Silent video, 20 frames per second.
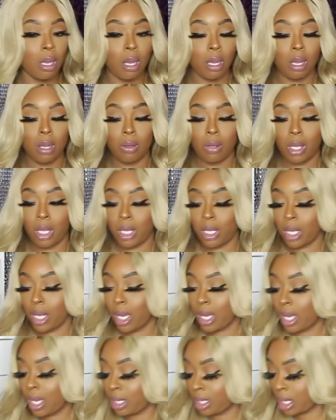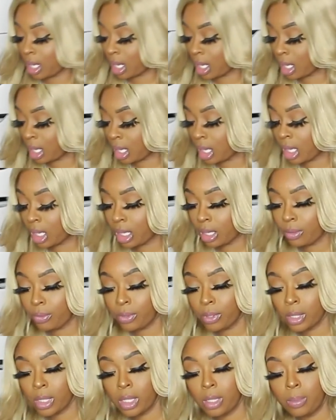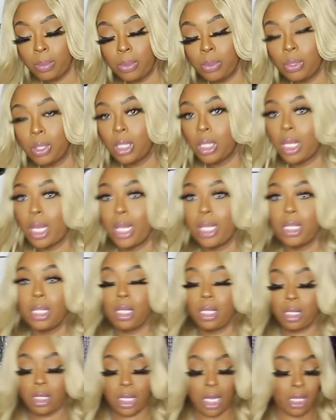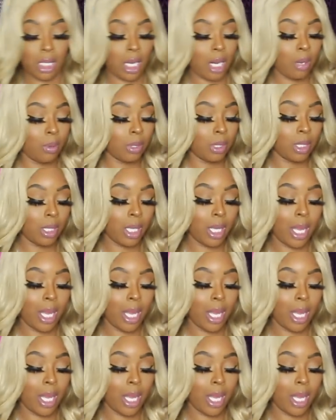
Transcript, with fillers: Okay, yeah, and I ain't gonna keep pulling like this. I thought I would